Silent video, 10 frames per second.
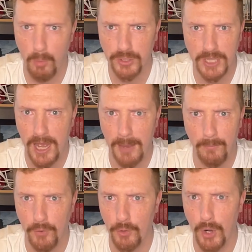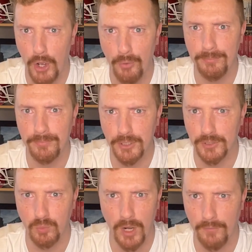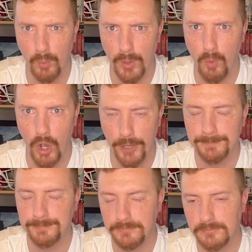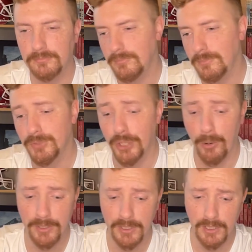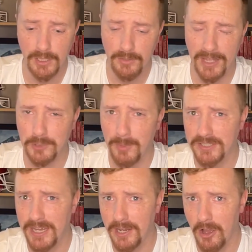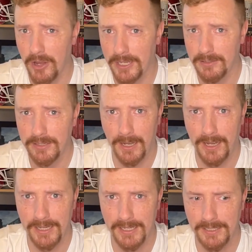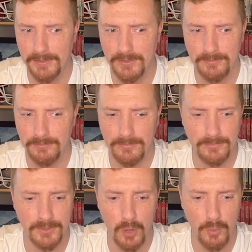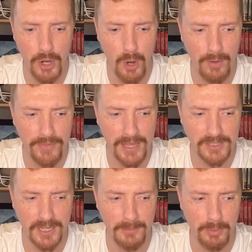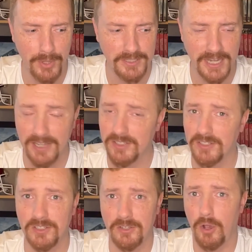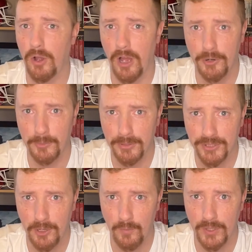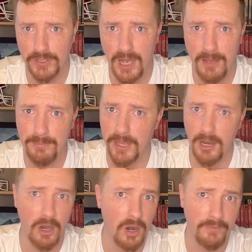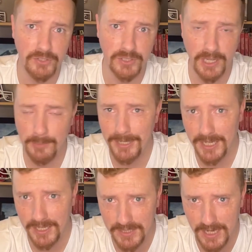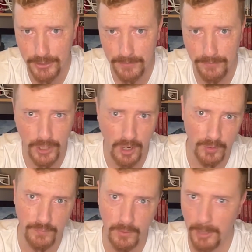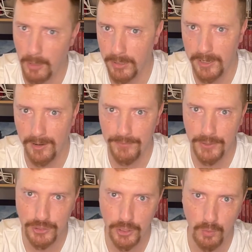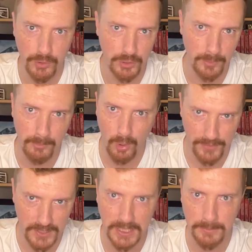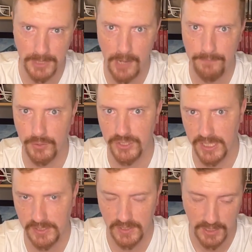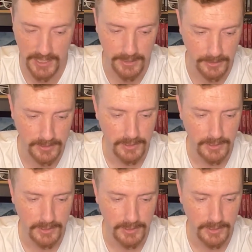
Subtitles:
more time for the road, just whatever we want. So that's my take on it. I don't know if that's going to put Texas 100% over the top. They are obviously going to be a contender for the college football playoff this year. We'll do more of a deep dive for Texas later.